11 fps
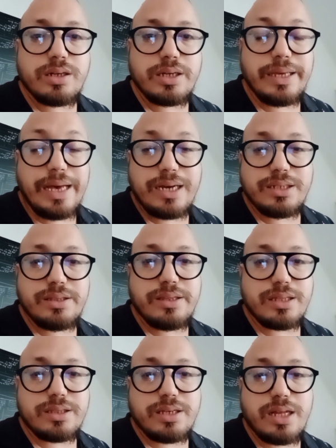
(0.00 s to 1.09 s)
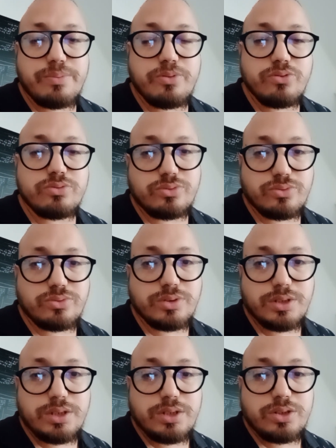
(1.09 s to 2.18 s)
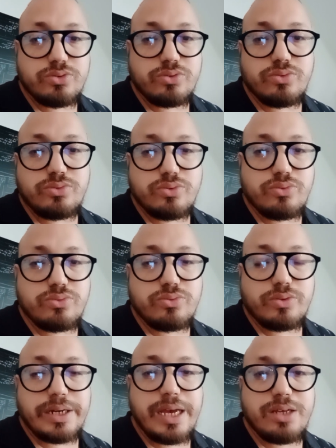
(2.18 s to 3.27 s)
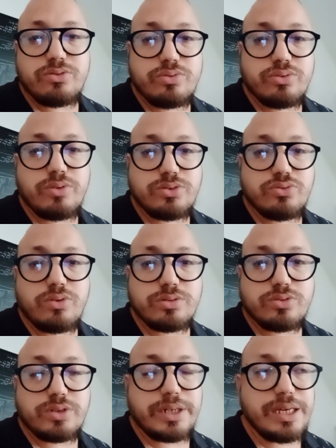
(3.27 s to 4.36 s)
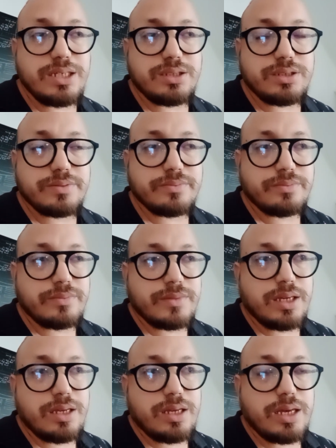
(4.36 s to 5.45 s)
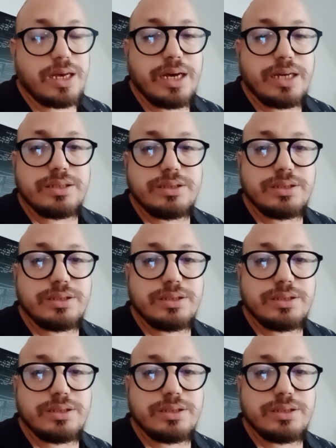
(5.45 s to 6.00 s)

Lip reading: guide that help you to create what you want to create. And